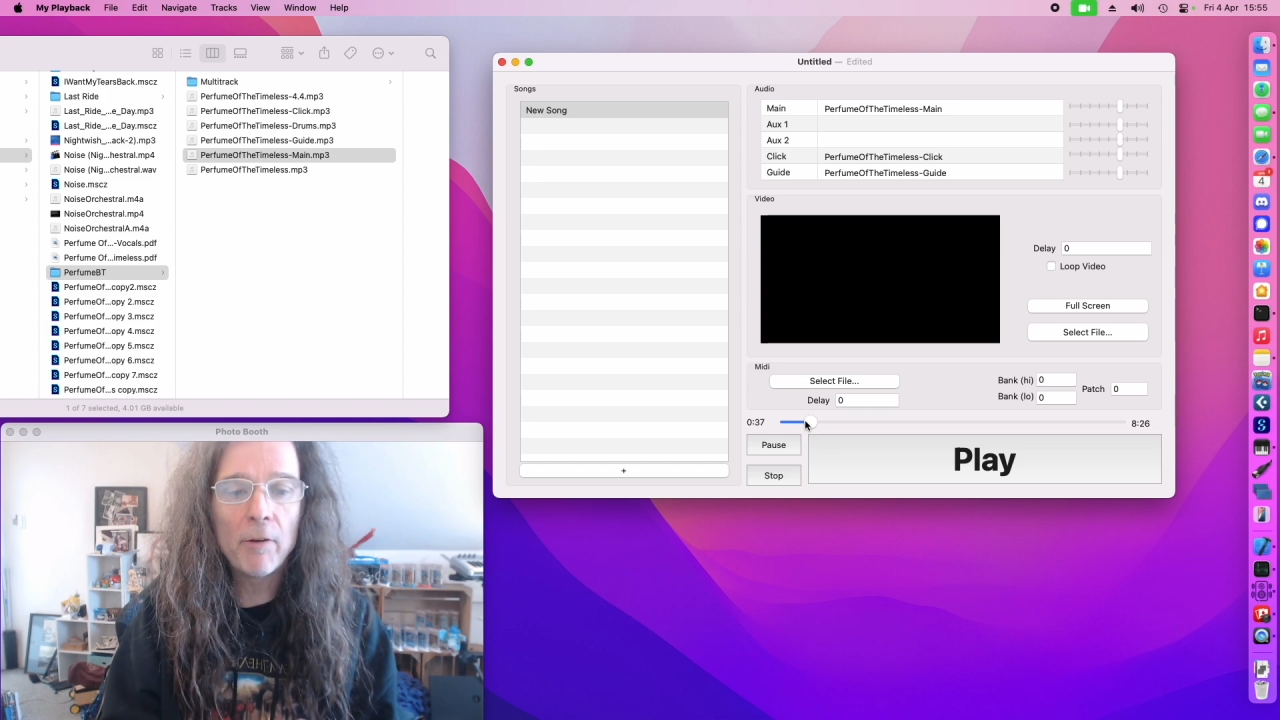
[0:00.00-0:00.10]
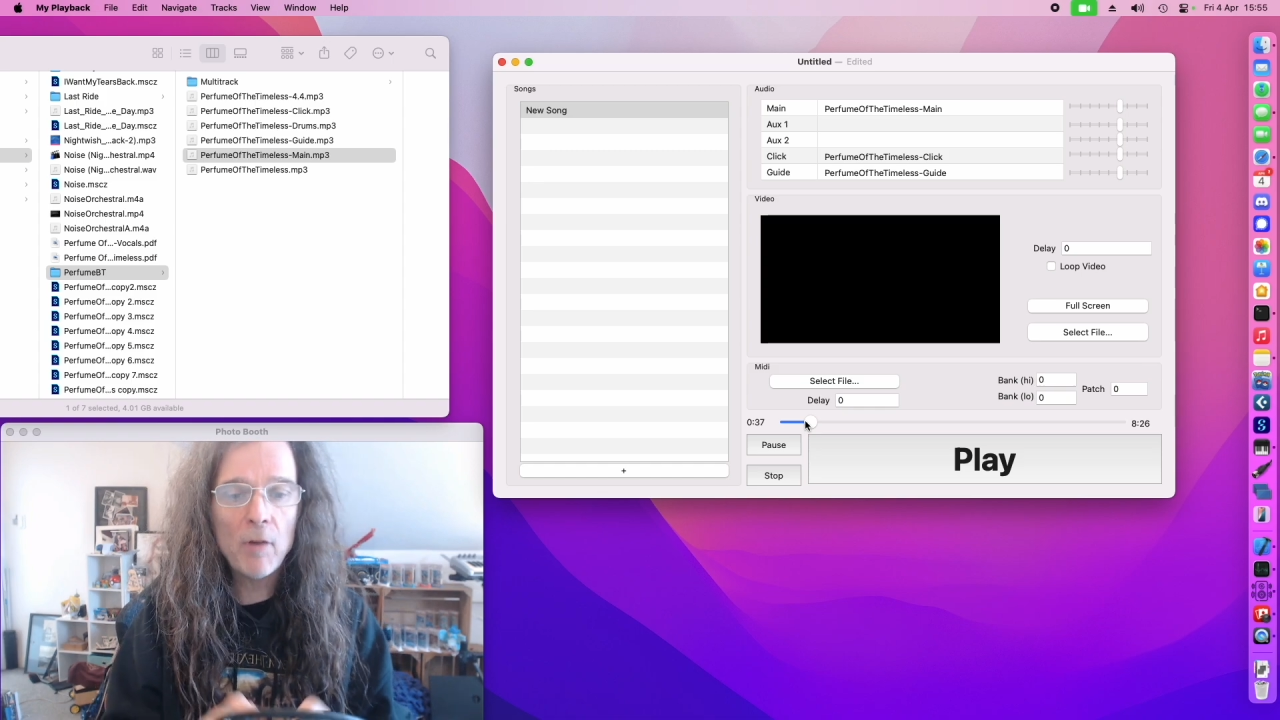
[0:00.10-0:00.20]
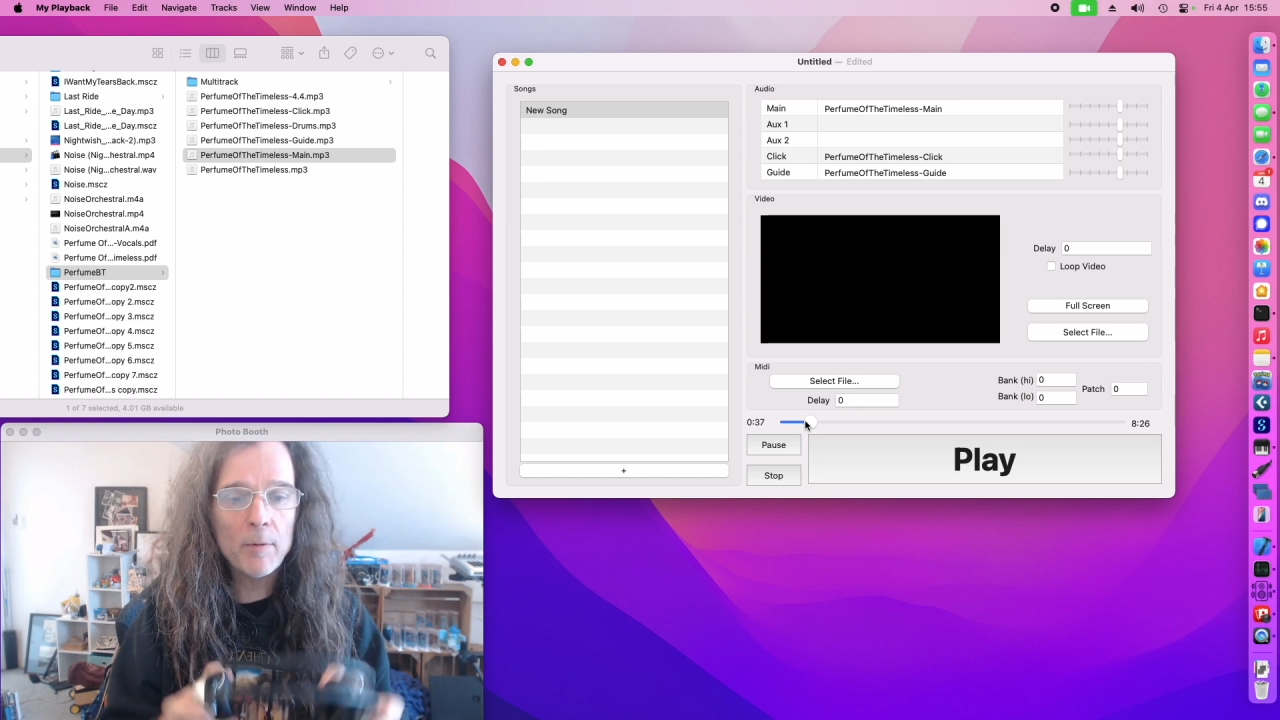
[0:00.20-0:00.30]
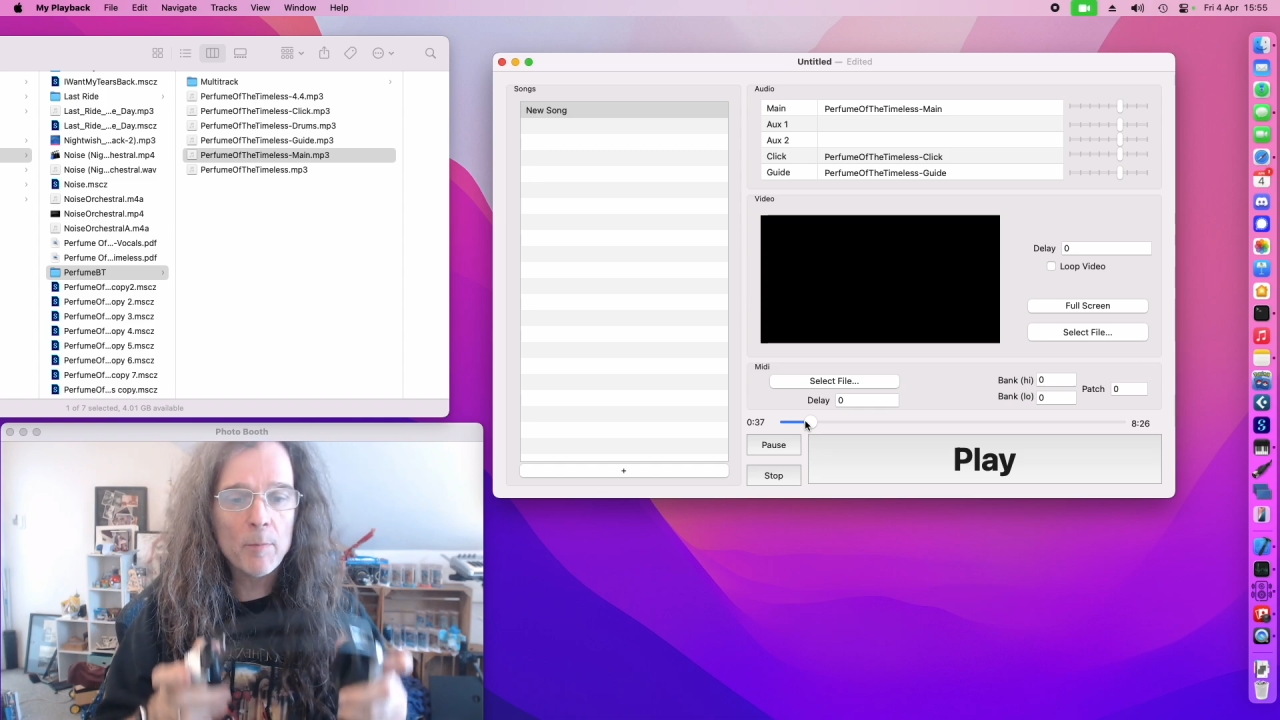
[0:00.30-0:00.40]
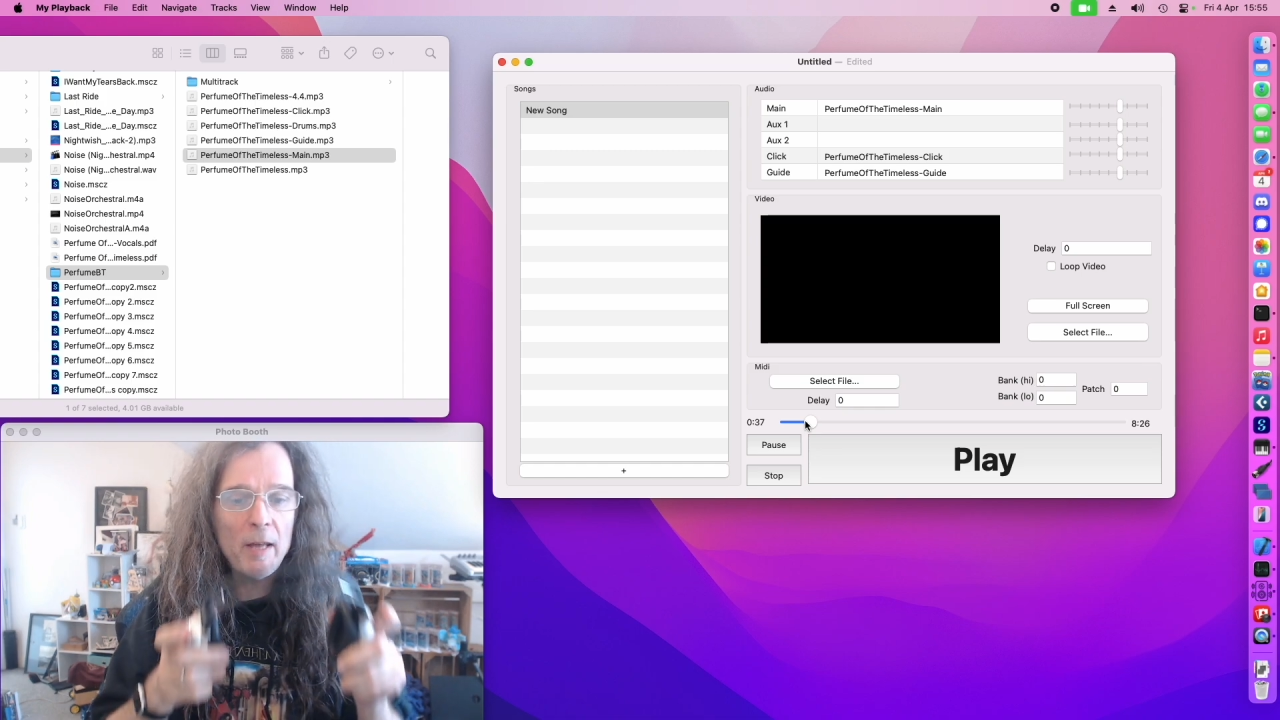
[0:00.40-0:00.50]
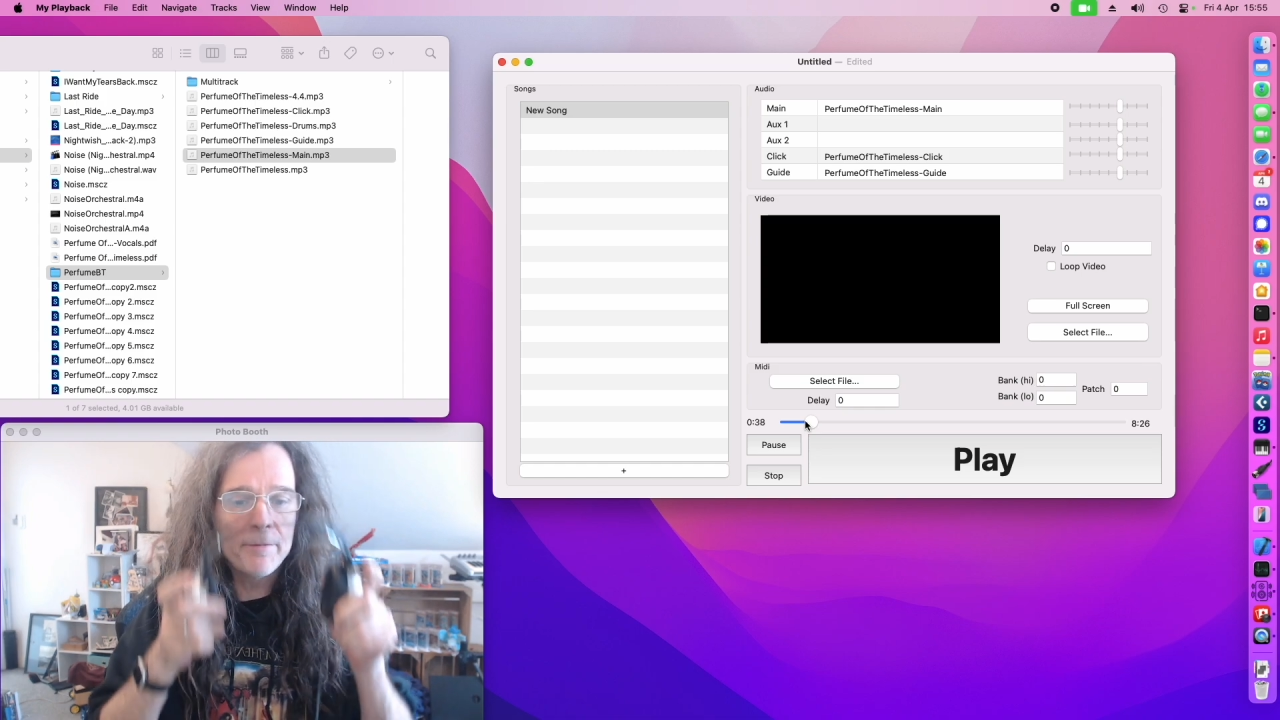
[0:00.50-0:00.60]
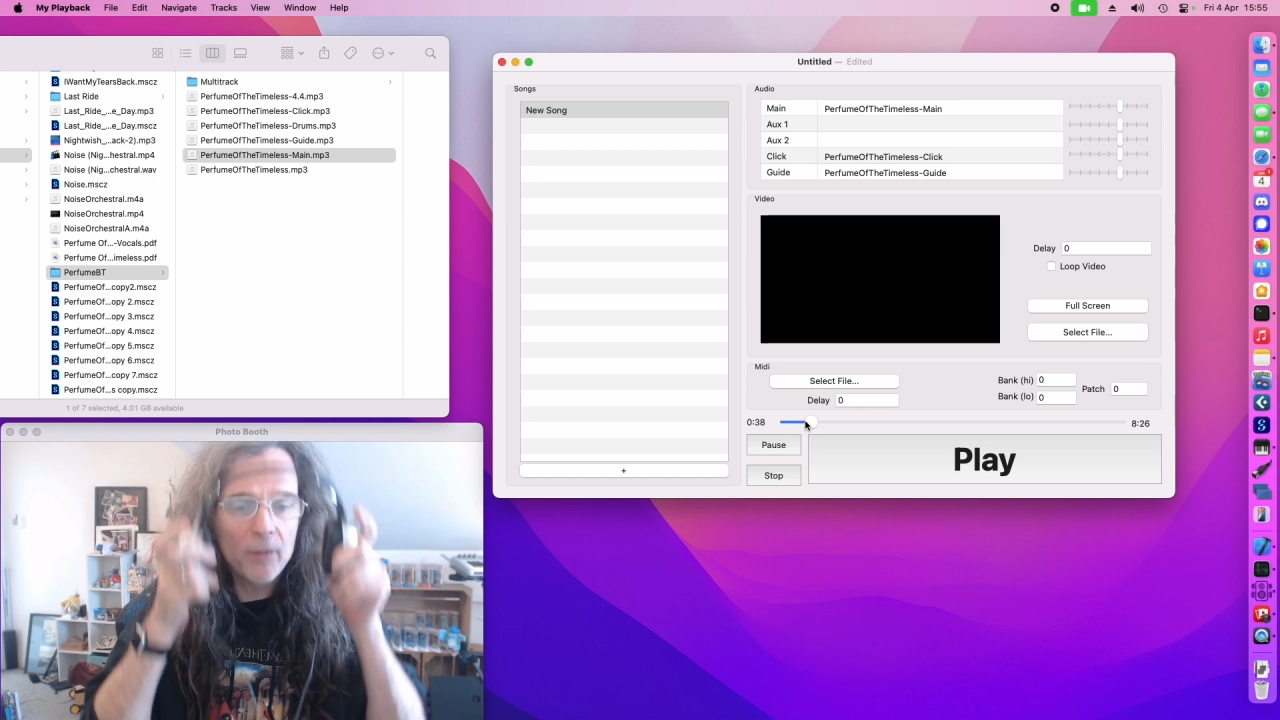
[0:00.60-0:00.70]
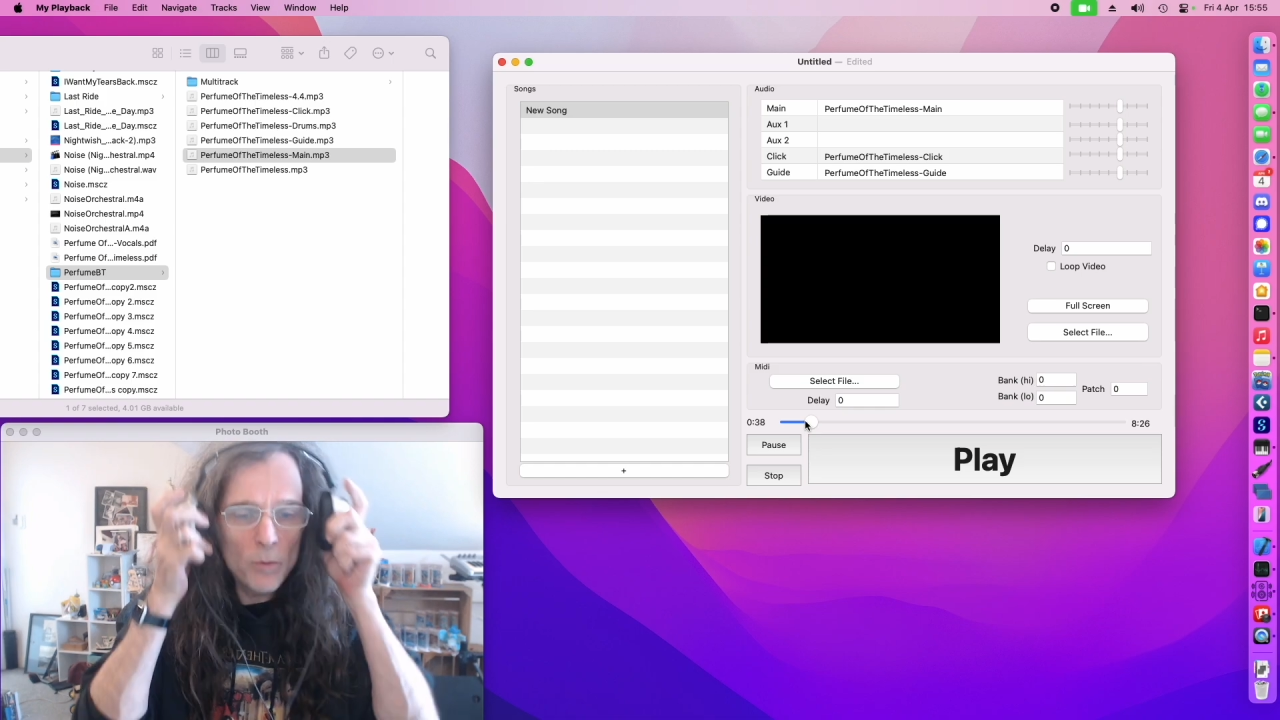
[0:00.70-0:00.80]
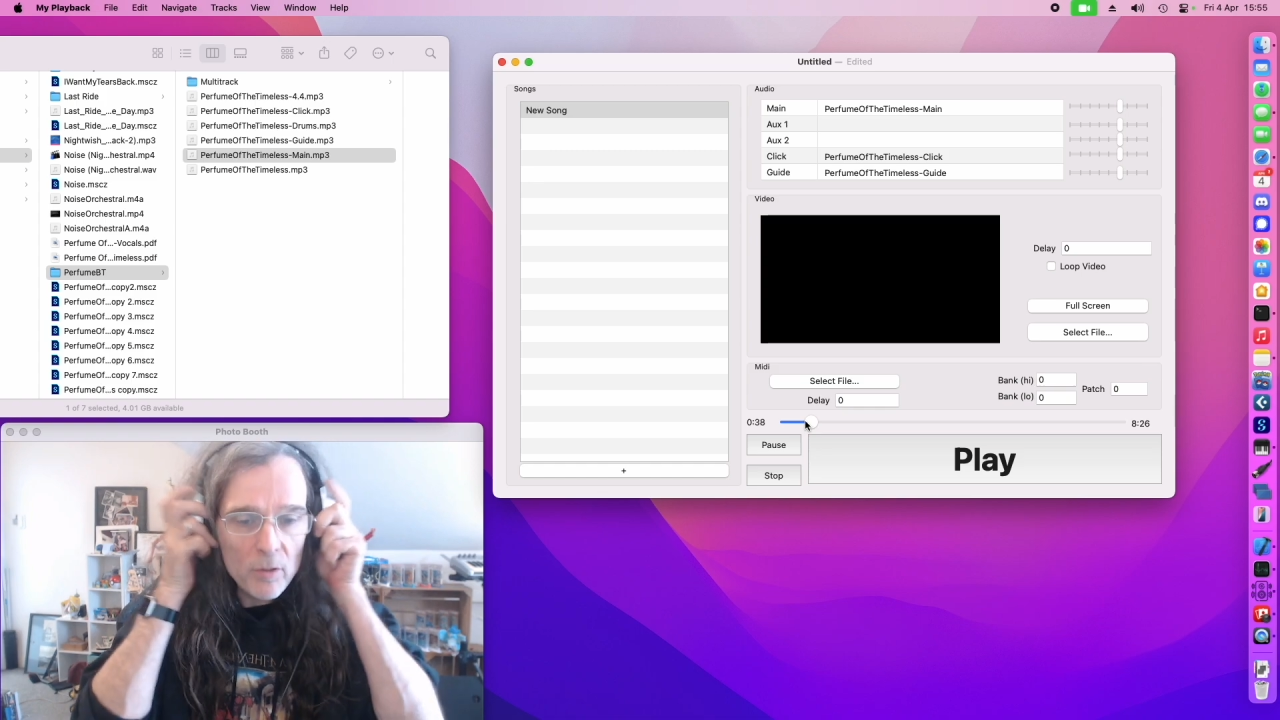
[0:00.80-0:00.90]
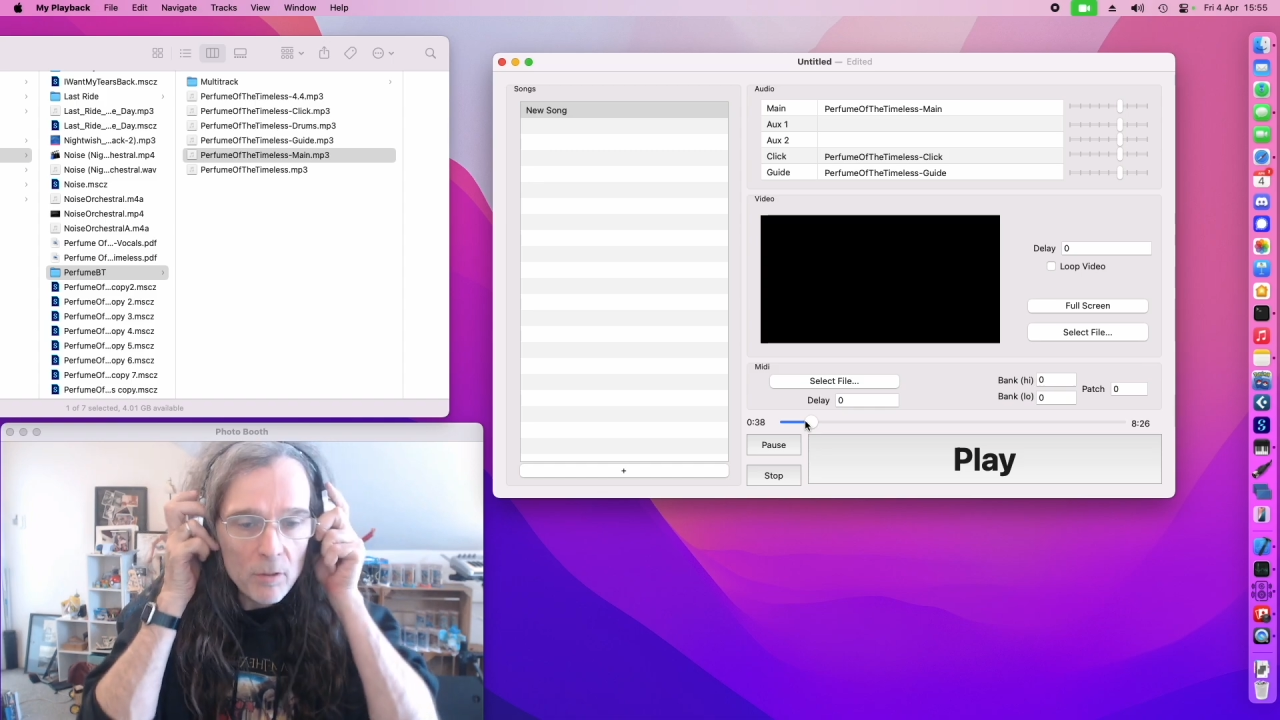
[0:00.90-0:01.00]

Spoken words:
grab some headphones.